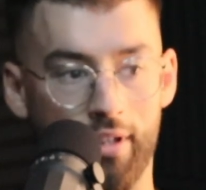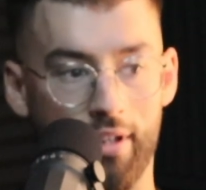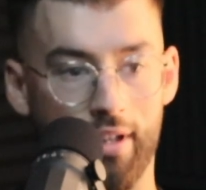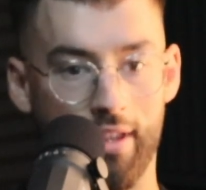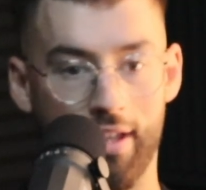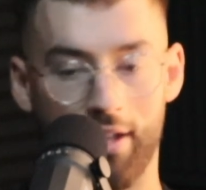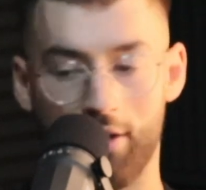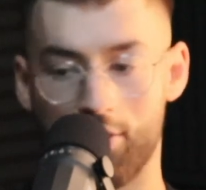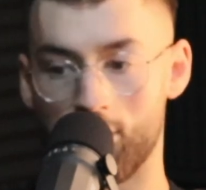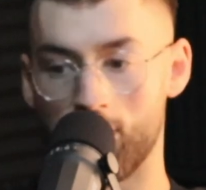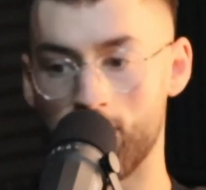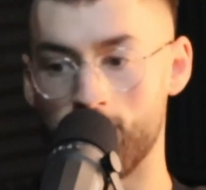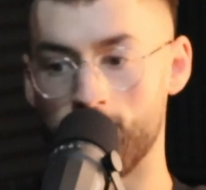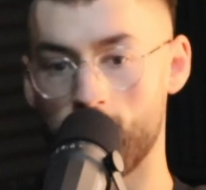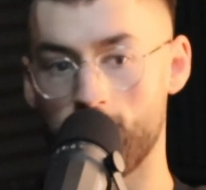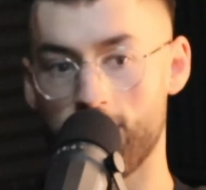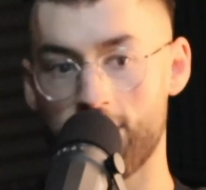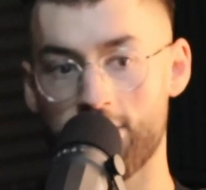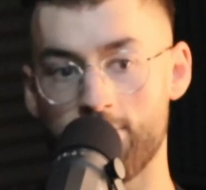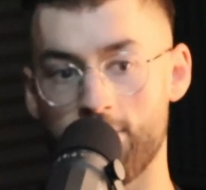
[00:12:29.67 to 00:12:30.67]
And then come
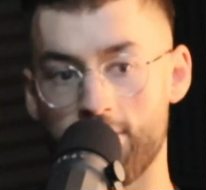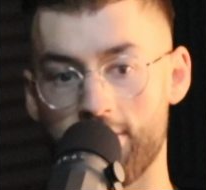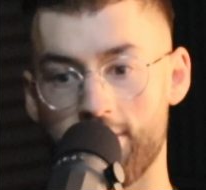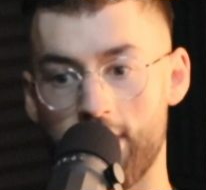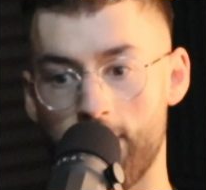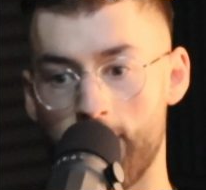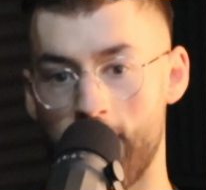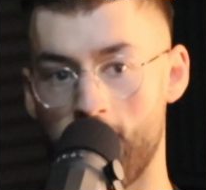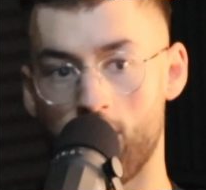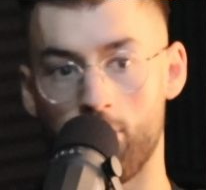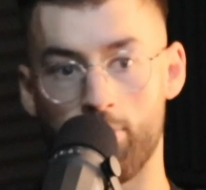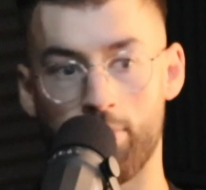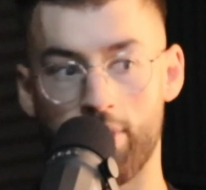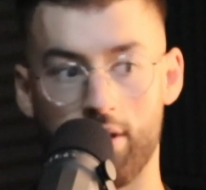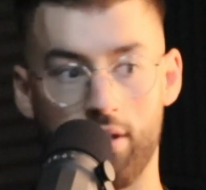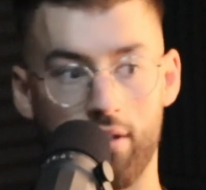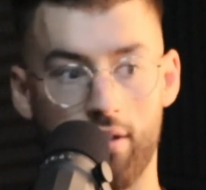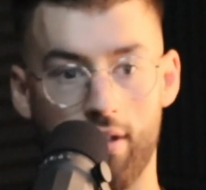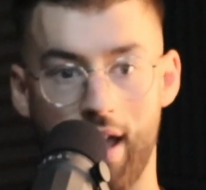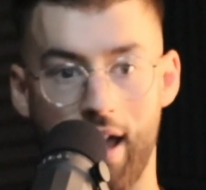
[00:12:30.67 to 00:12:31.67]
Christmas, they might not be
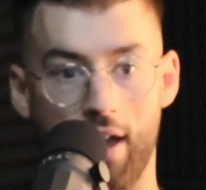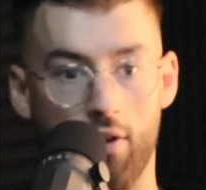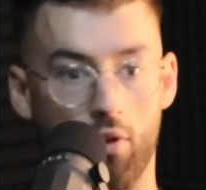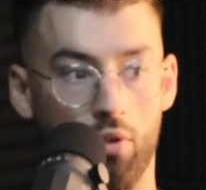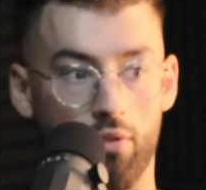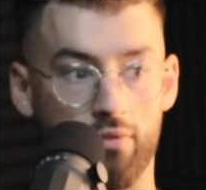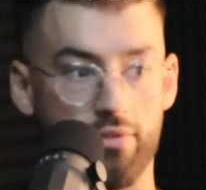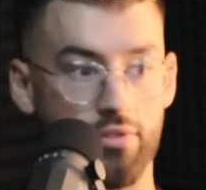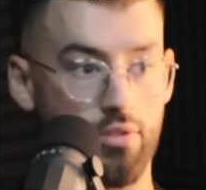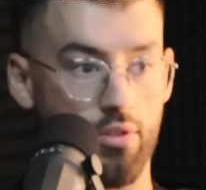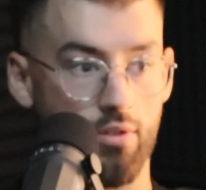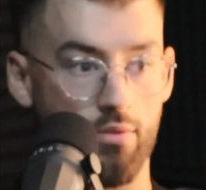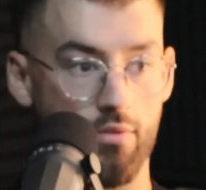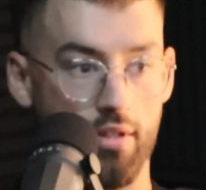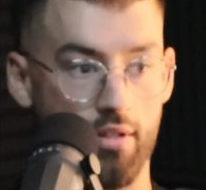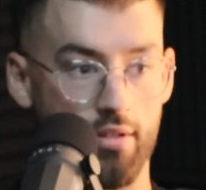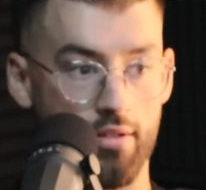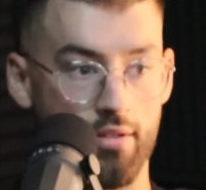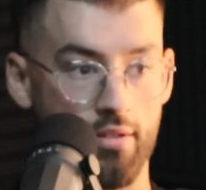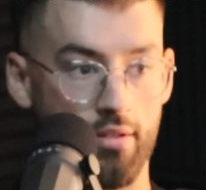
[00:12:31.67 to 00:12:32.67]
in at all for 2
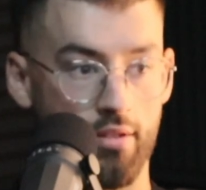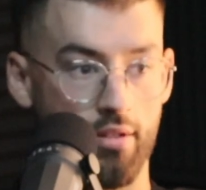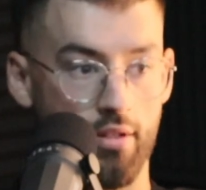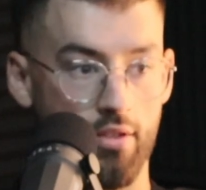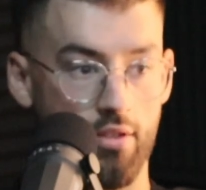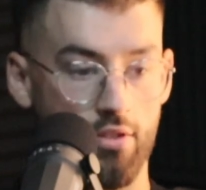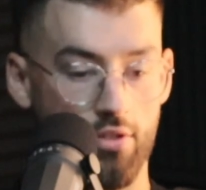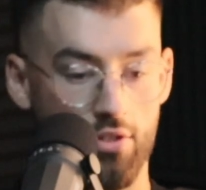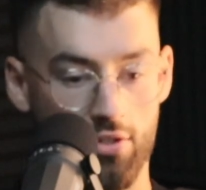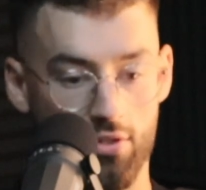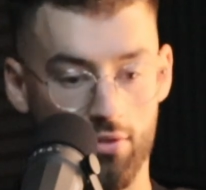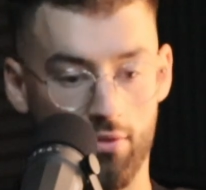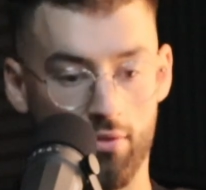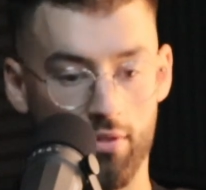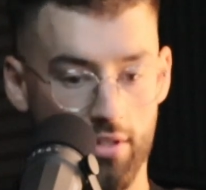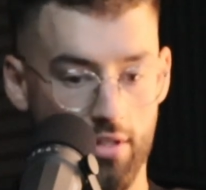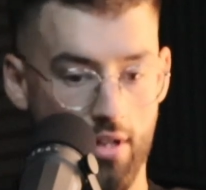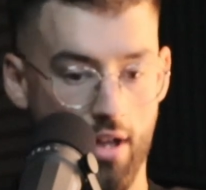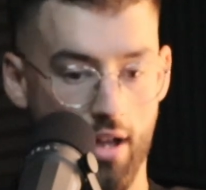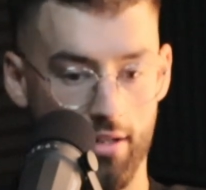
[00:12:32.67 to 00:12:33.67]
weeks. They just
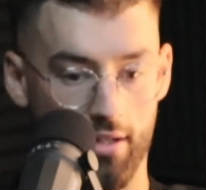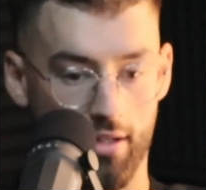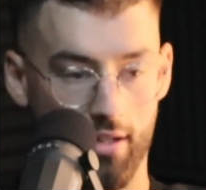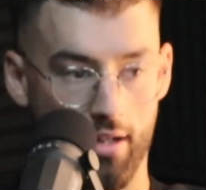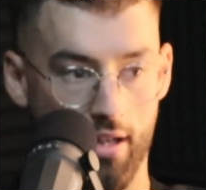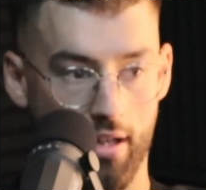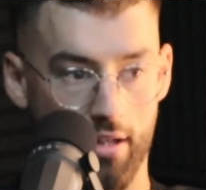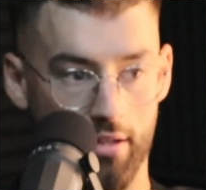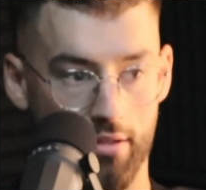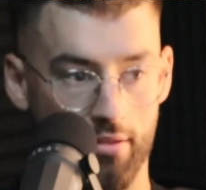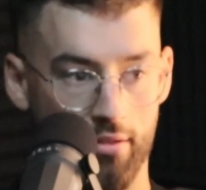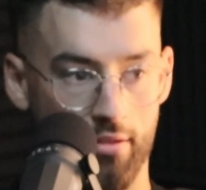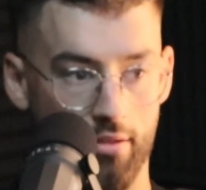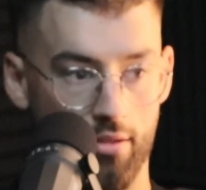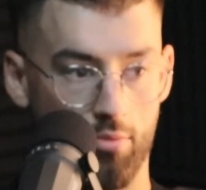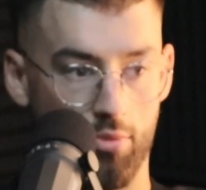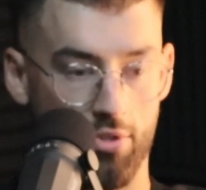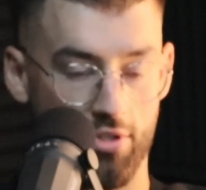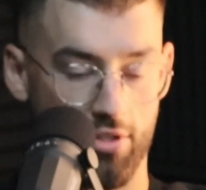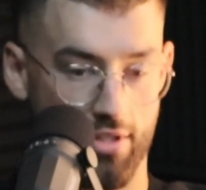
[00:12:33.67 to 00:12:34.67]
slowly start to decline,
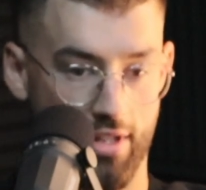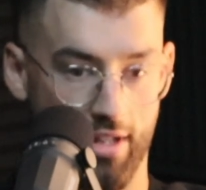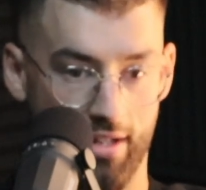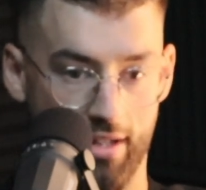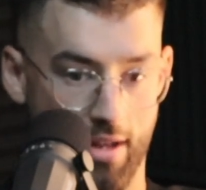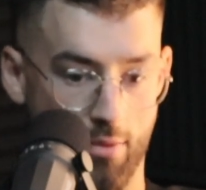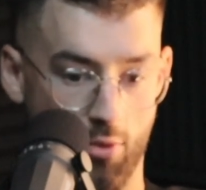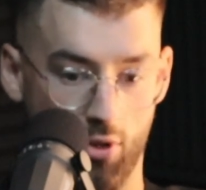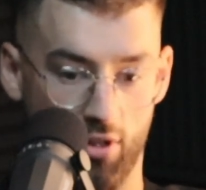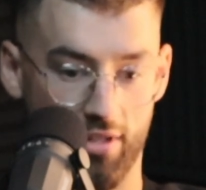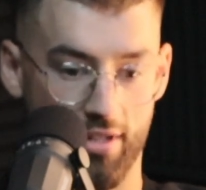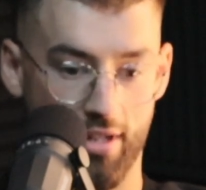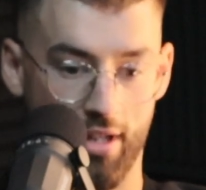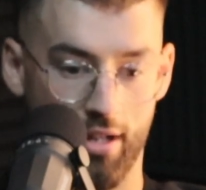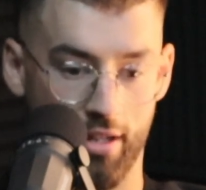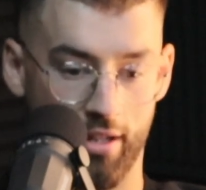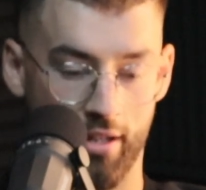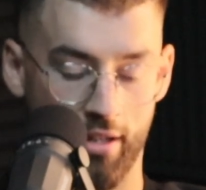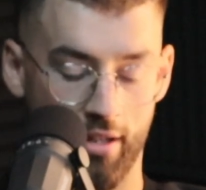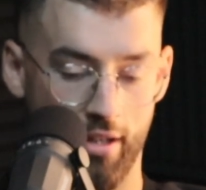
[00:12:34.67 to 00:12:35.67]
which is again what you said.
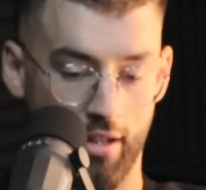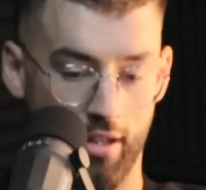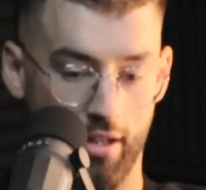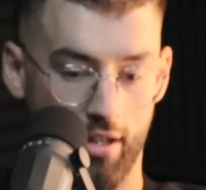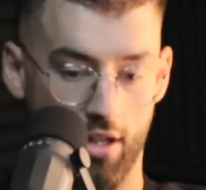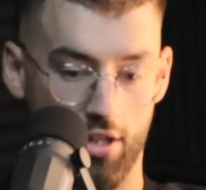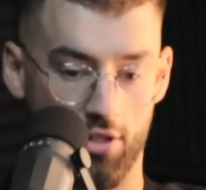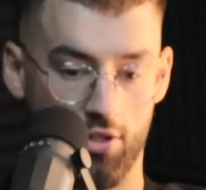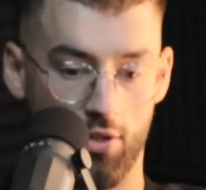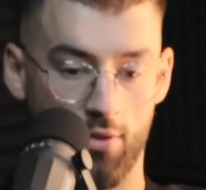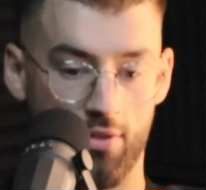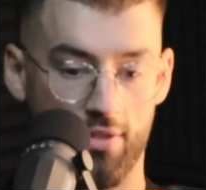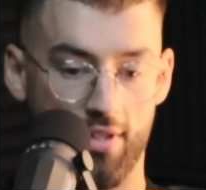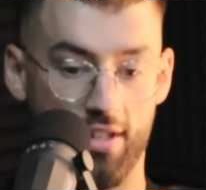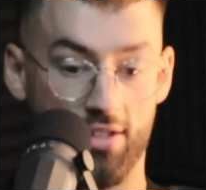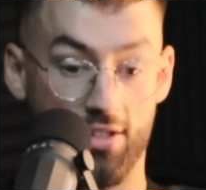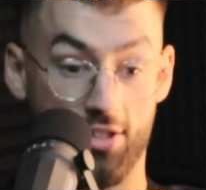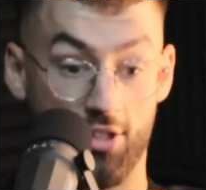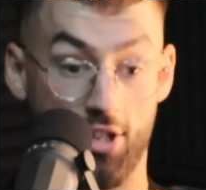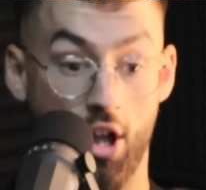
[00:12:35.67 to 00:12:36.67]
Like as soon as they
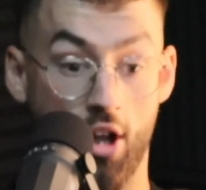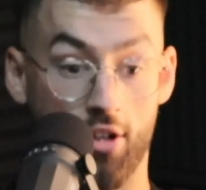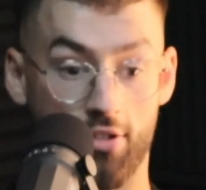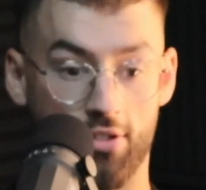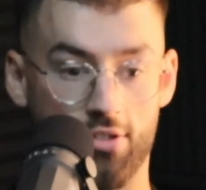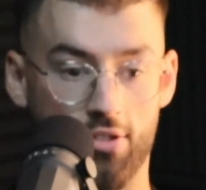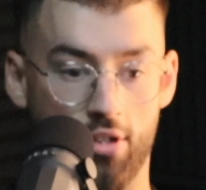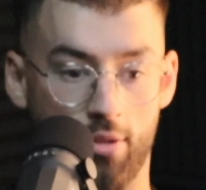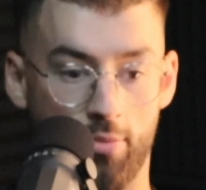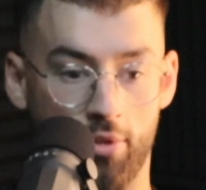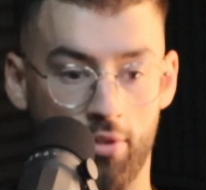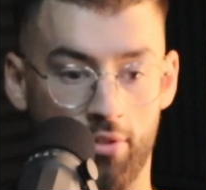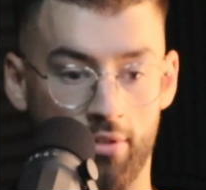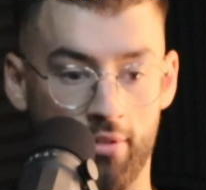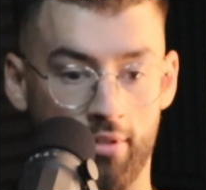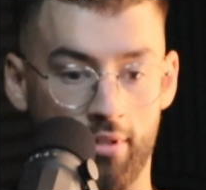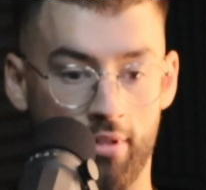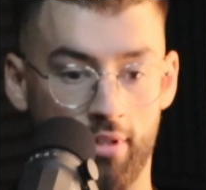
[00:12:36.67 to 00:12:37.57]
start stopping,